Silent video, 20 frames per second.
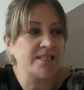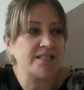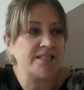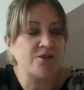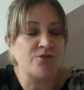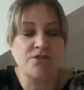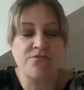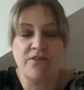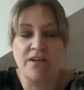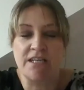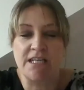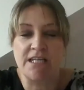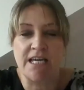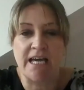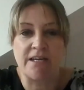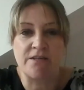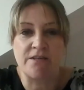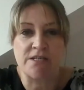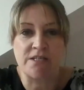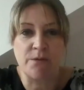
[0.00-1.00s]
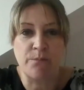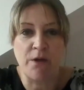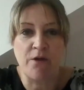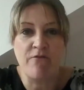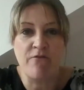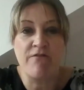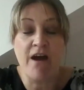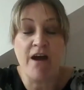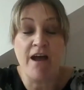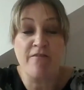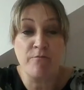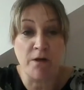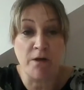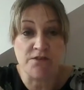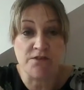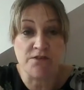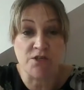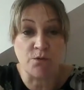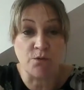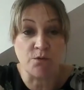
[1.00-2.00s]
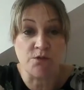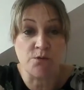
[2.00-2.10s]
Scottish Funding Council about 5 months ago.